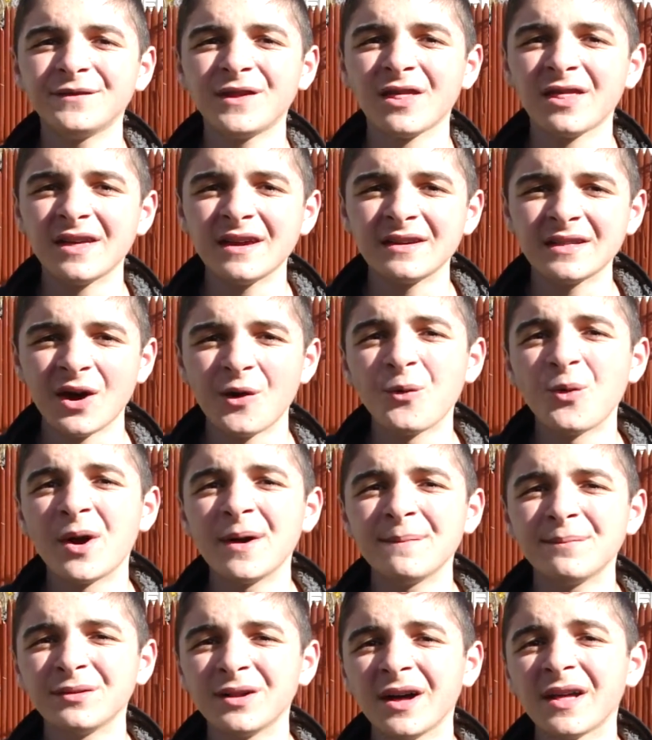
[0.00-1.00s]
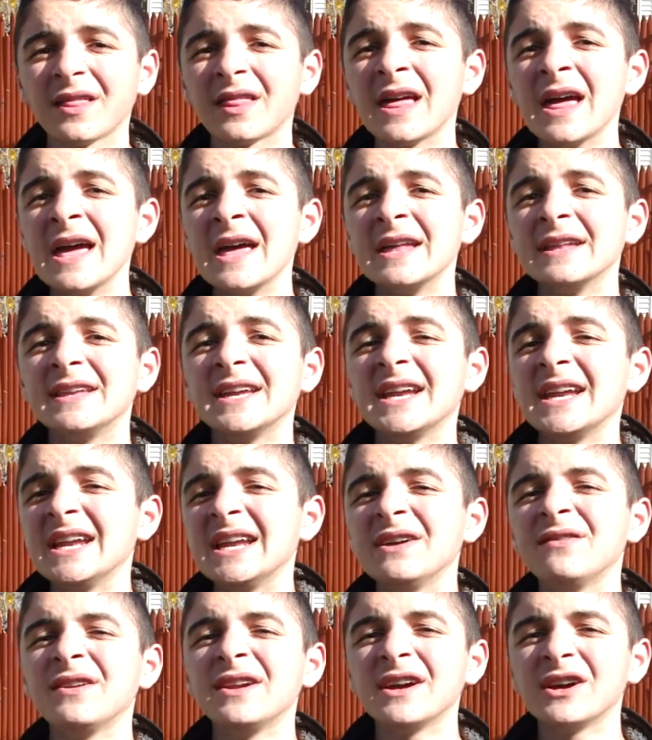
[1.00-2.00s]
to see that OnePlus didn't
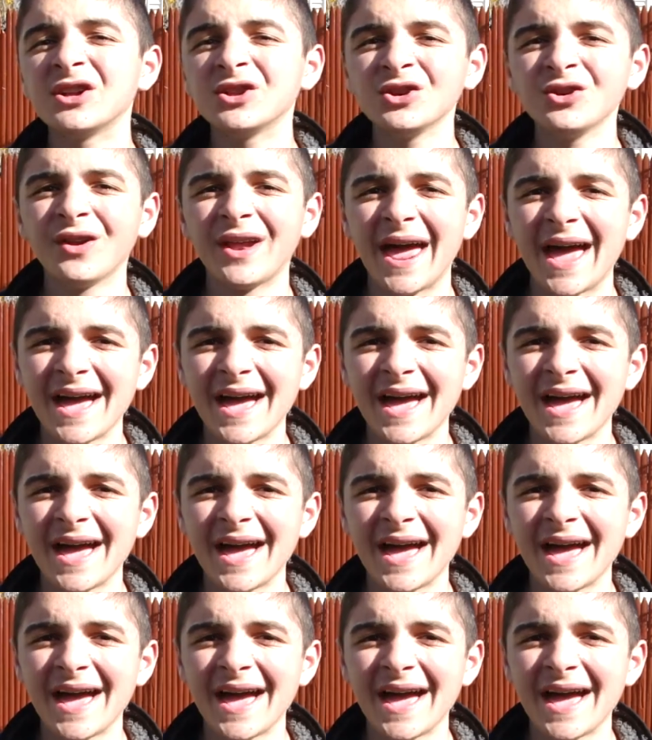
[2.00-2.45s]
even include